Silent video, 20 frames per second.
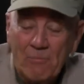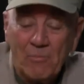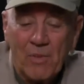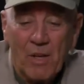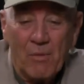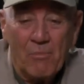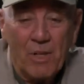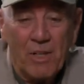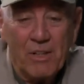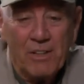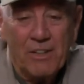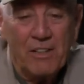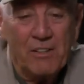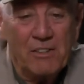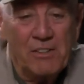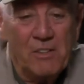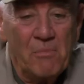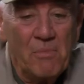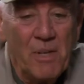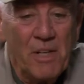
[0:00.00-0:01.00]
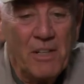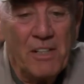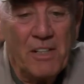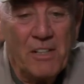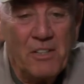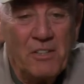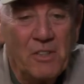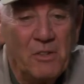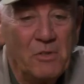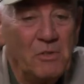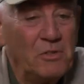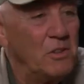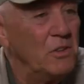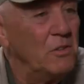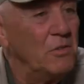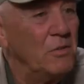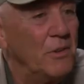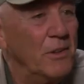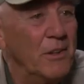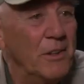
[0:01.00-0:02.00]
But there's a million uses
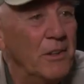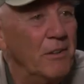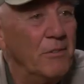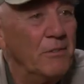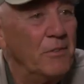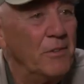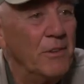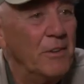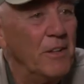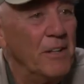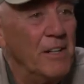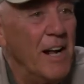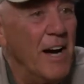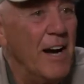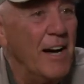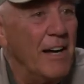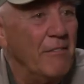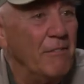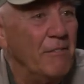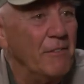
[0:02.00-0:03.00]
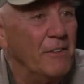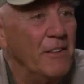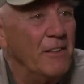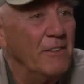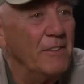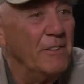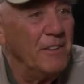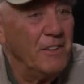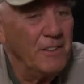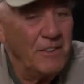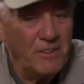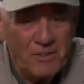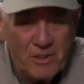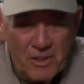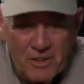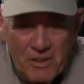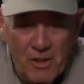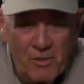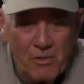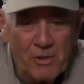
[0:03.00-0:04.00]
for a knife. You
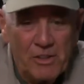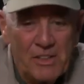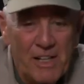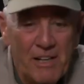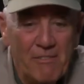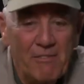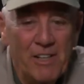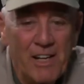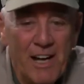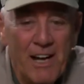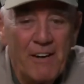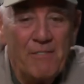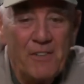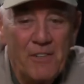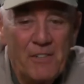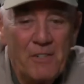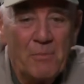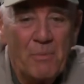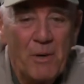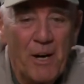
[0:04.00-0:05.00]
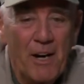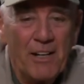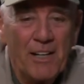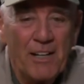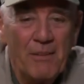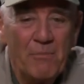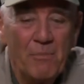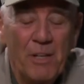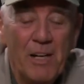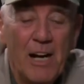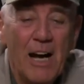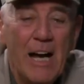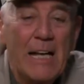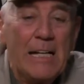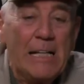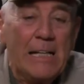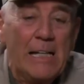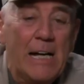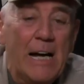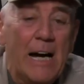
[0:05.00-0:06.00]
should always have a knife in your pocket. But
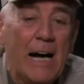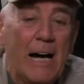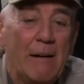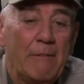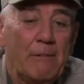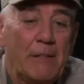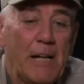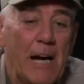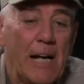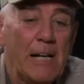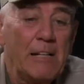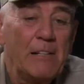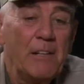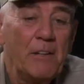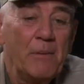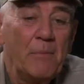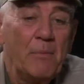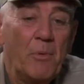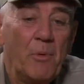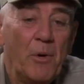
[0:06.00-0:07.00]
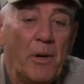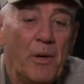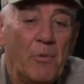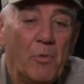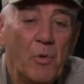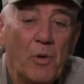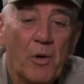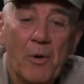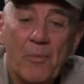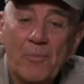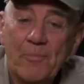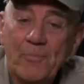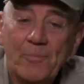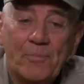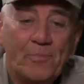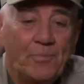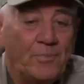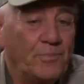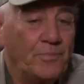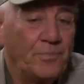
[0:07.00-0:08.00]
I've gotten to the point where
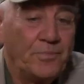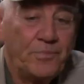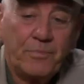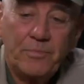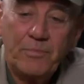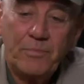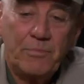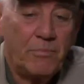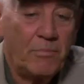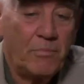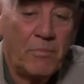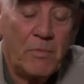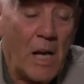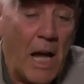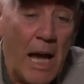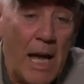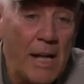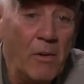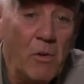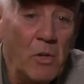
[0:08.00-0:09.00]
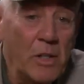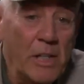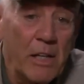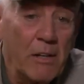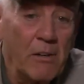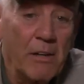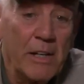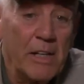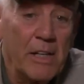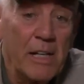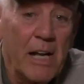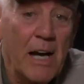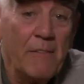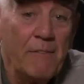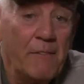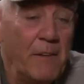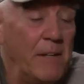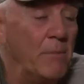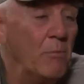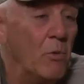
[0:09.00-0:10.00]
I don't carry a
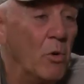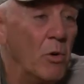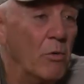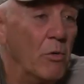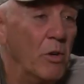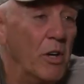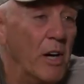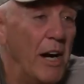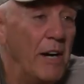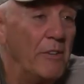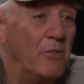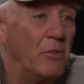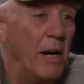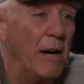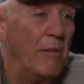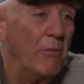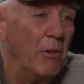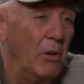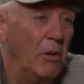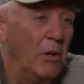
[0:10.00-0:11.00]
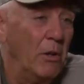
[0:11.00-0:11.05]
knife anymore when I travel.